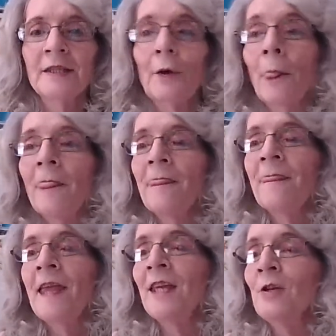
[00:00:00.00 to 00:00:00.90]
So
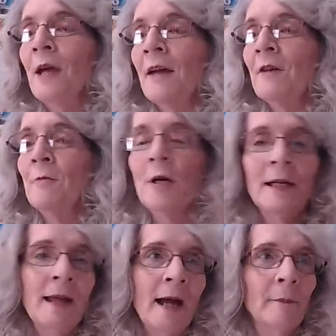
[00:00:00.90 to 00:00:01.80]
thank you,
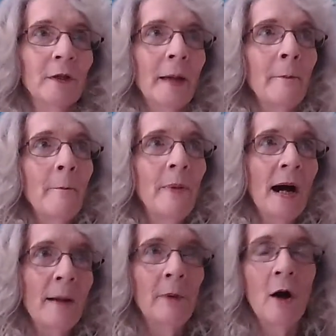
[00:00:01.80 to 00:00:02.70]
everyone. I'm going to
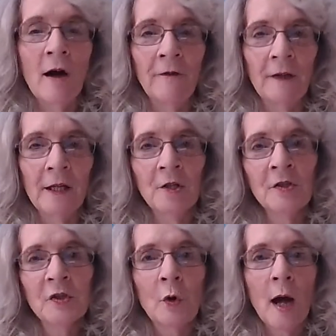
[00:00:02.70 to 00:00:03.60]
pop off of here
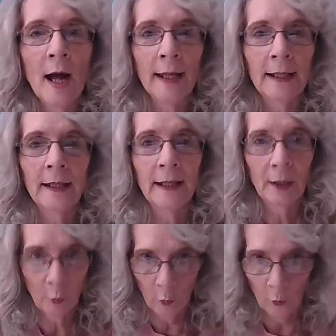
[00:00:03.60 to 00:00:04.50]
so I can
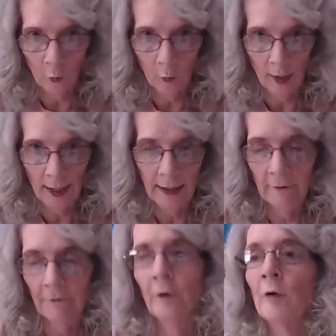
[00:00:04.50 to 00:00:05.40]
get
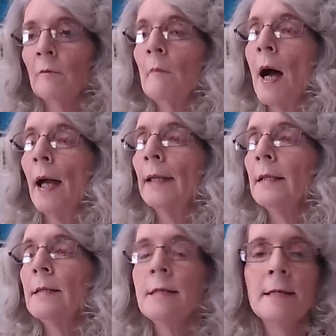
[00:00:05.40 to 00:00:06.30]
ready for my
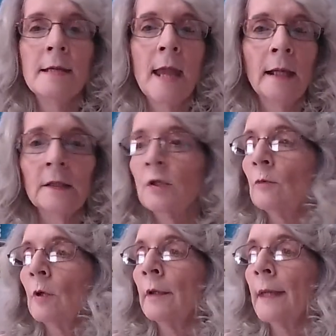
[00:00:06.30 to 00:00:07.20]
next
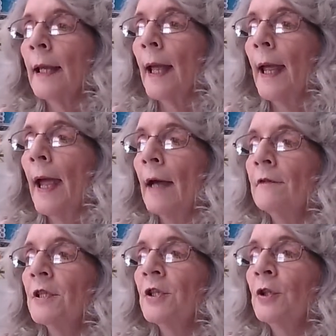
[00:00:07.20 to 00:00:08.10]
work that I
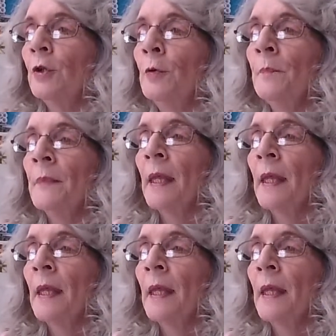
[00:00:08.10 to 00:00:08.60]
have to do.